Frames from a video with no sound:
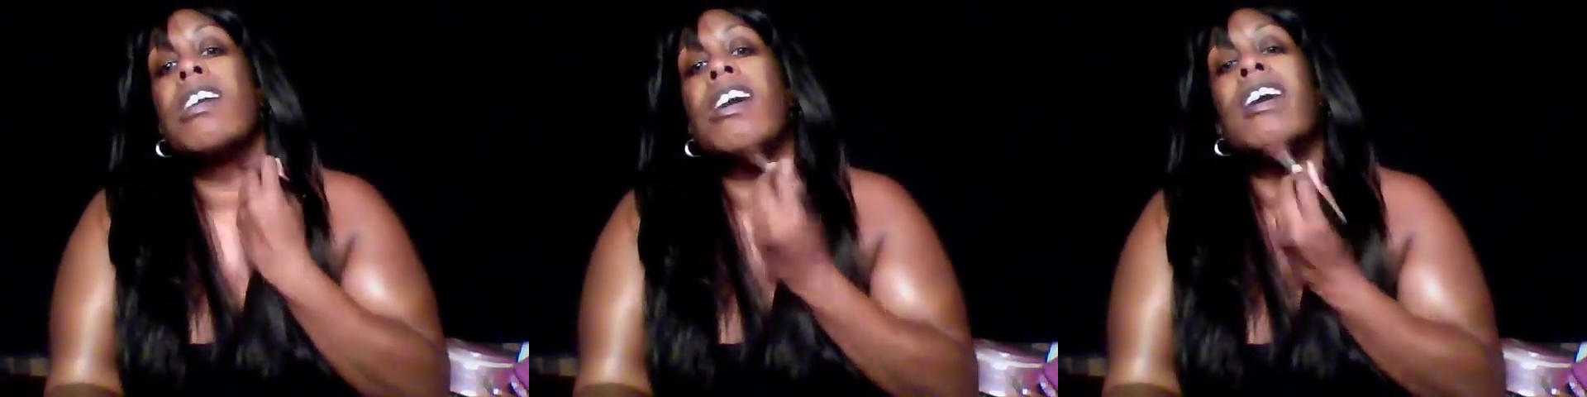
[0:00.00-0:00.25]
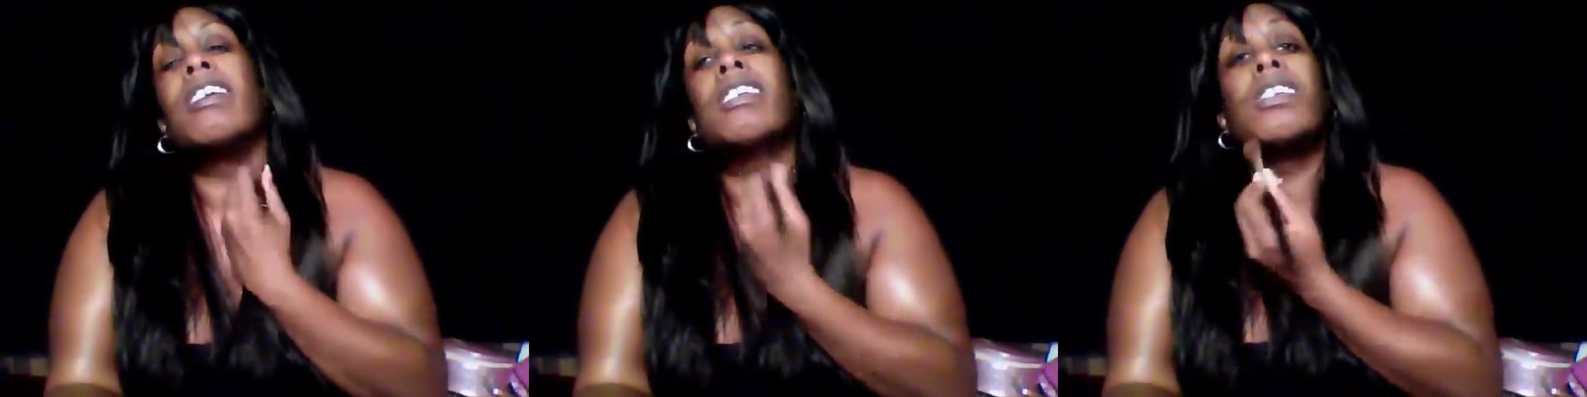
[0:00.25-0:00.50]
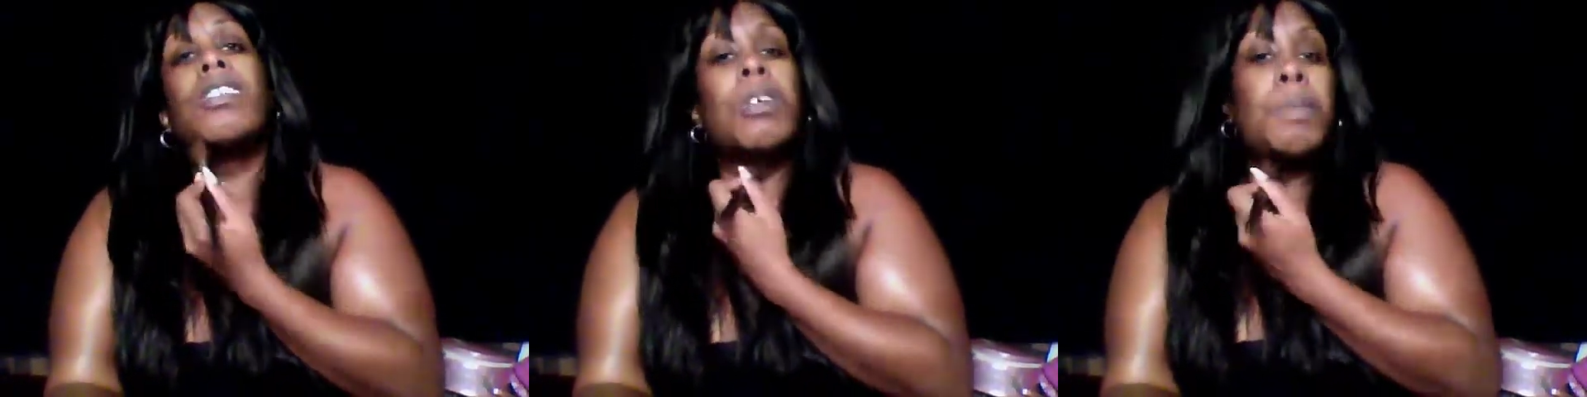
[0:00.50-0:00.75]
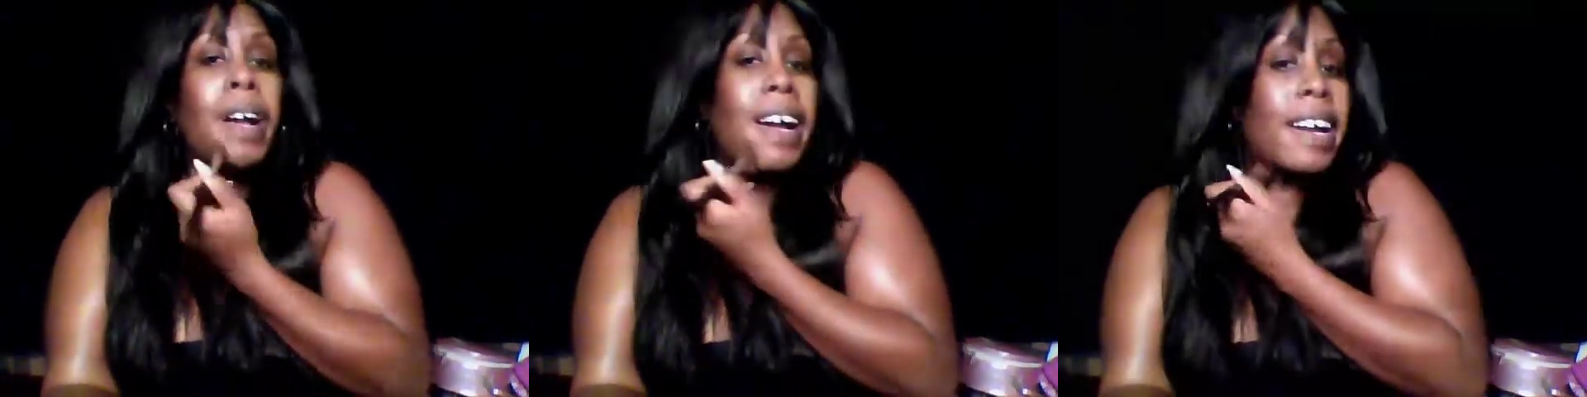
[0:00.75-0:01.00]
I also
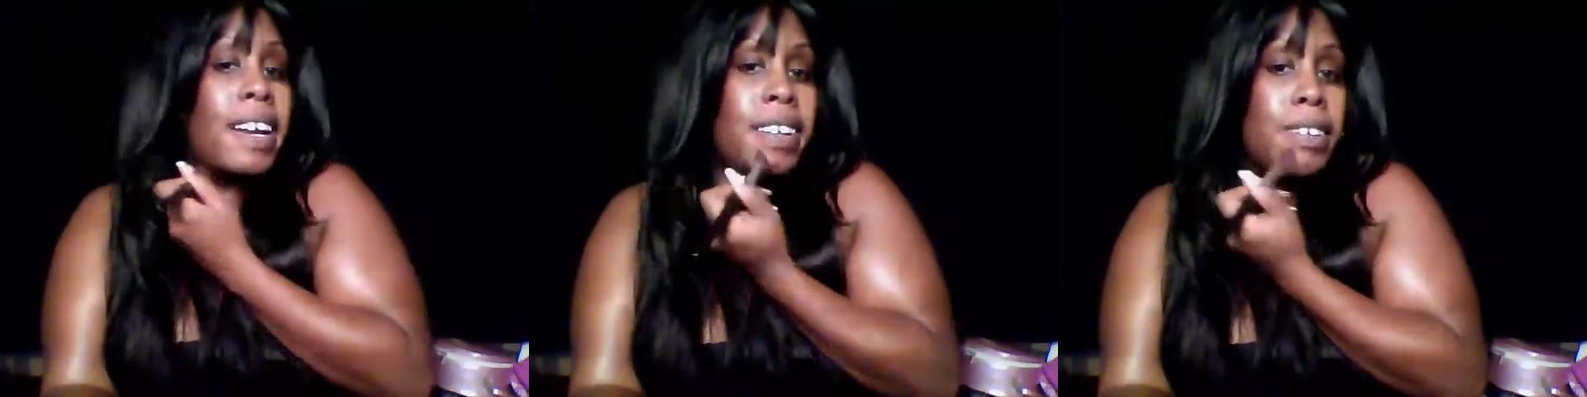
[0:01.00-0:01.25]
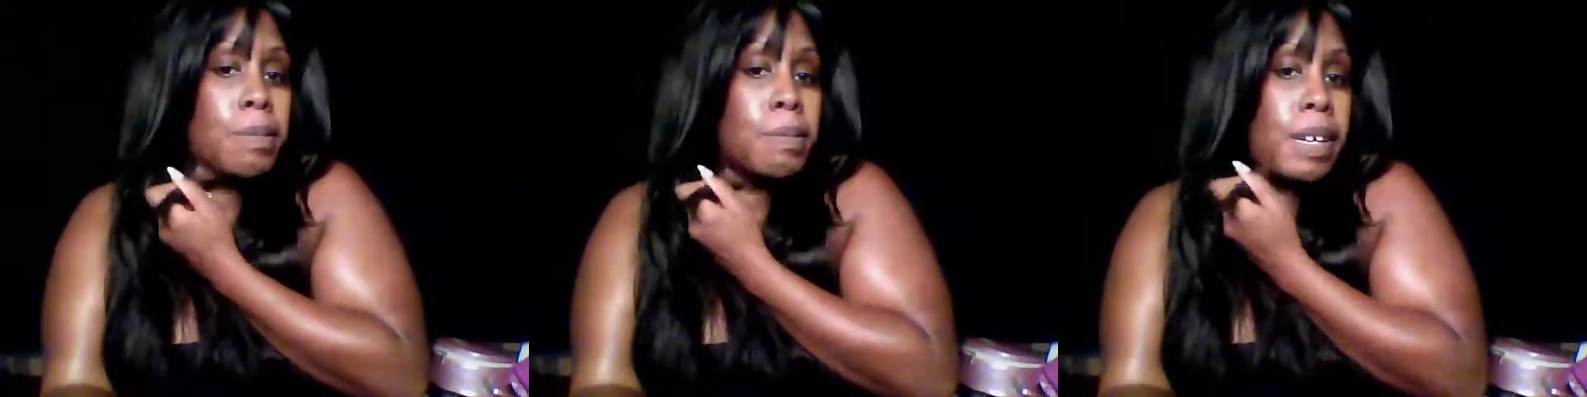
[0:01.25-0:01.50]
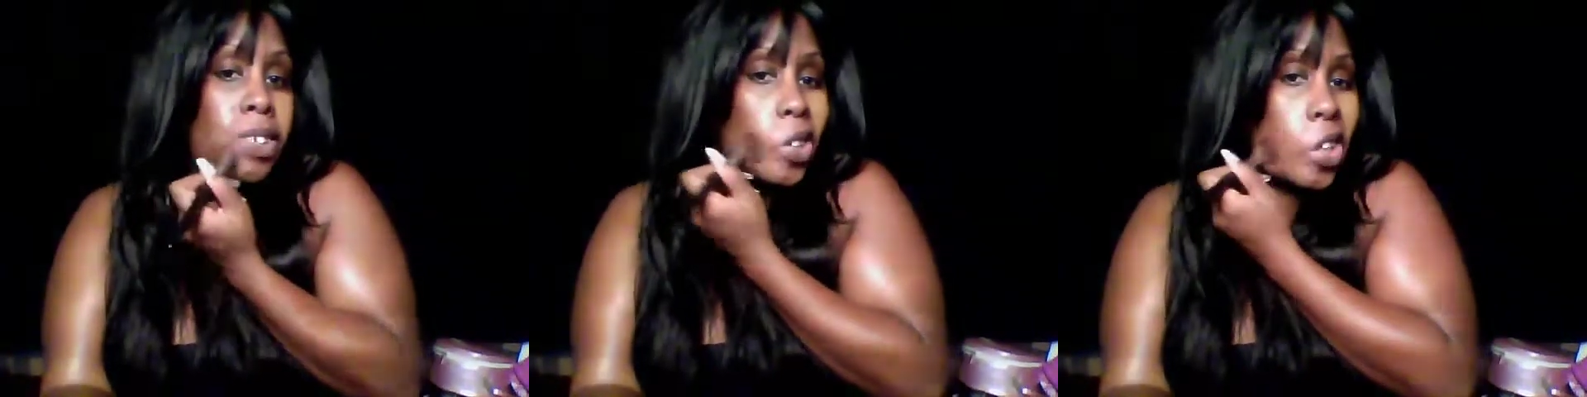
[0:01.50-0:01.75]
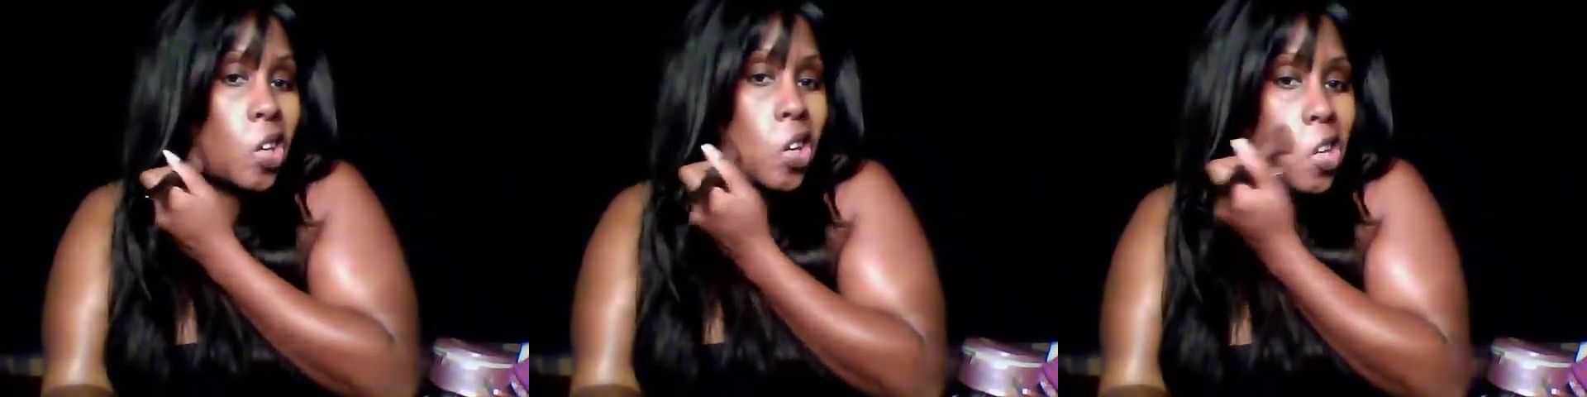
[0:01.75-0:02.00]
apply it under my
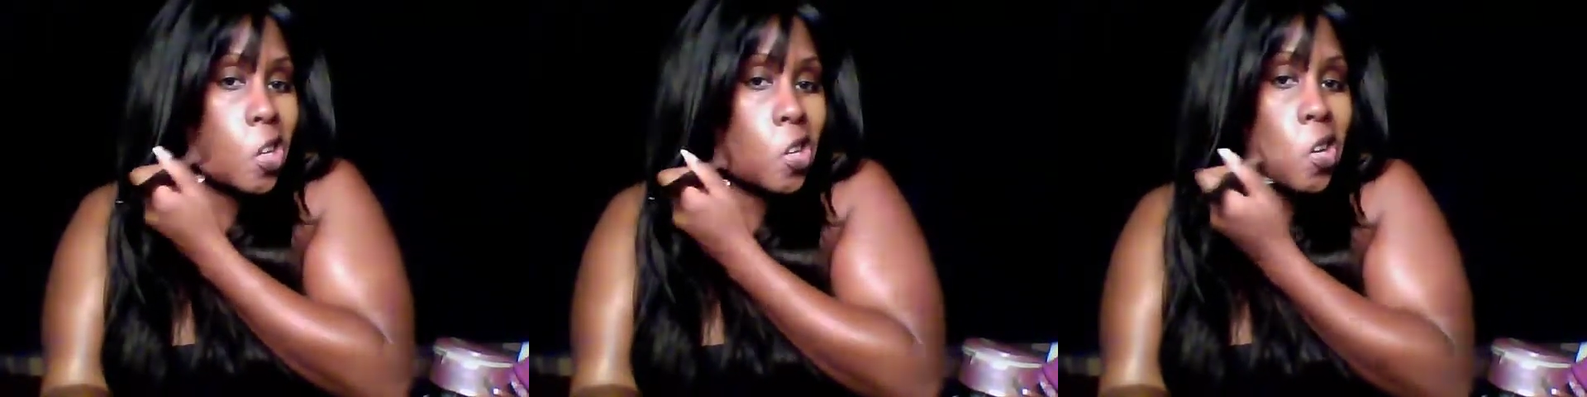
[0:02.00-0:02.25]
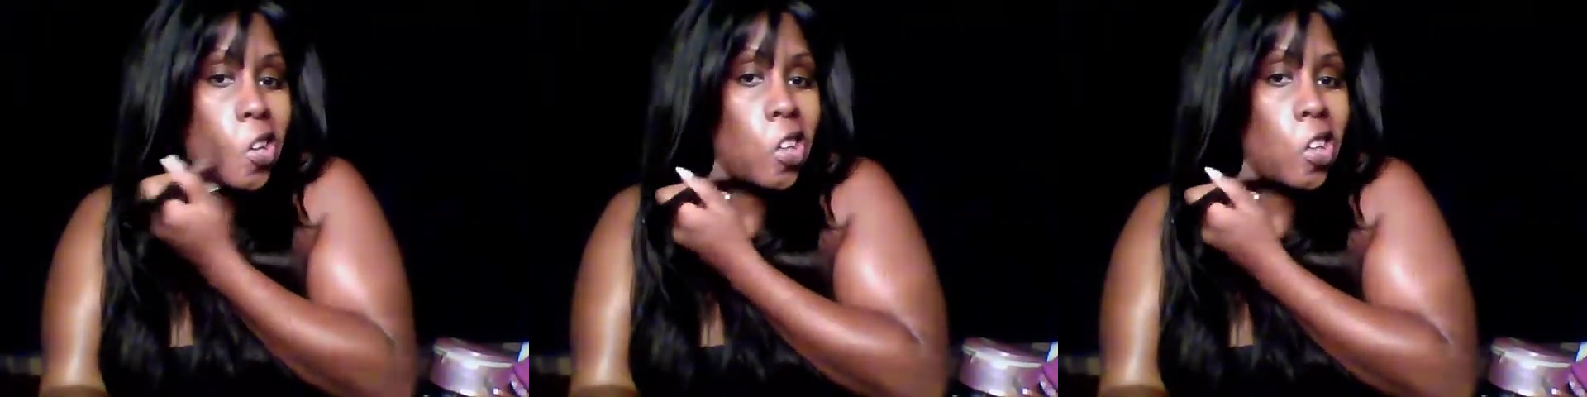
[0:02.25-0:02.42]
chin